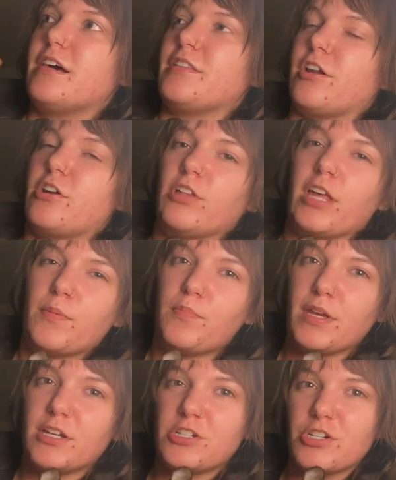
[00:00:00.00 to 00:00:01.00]
that are like
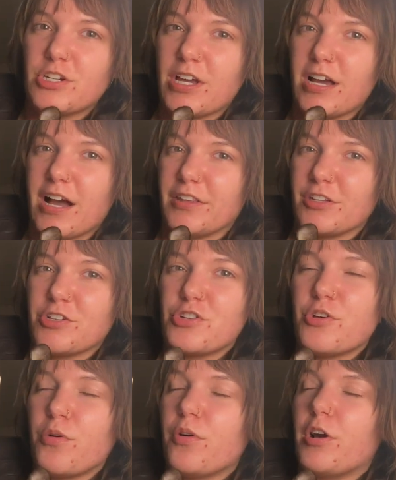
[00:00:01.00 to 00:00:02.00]
beached on the
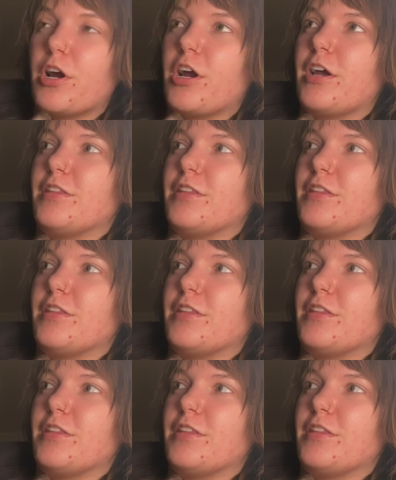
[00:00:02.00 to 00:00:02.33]
shore,